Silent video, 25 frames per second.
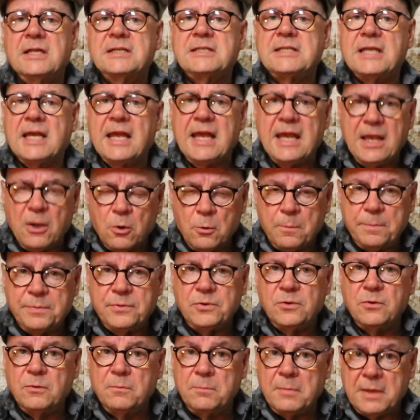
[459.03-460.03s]
to
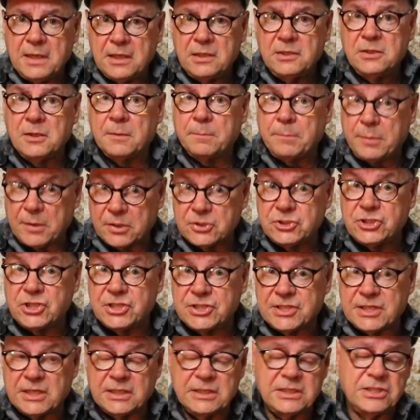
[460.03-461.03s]
help you make your
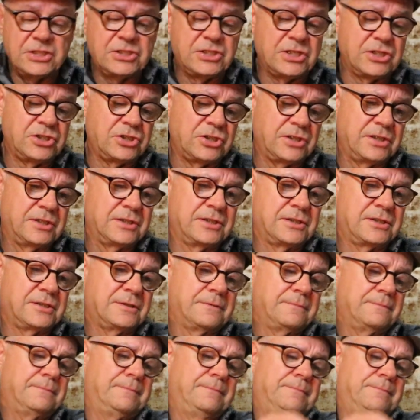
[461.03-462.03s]
purchasing decisions.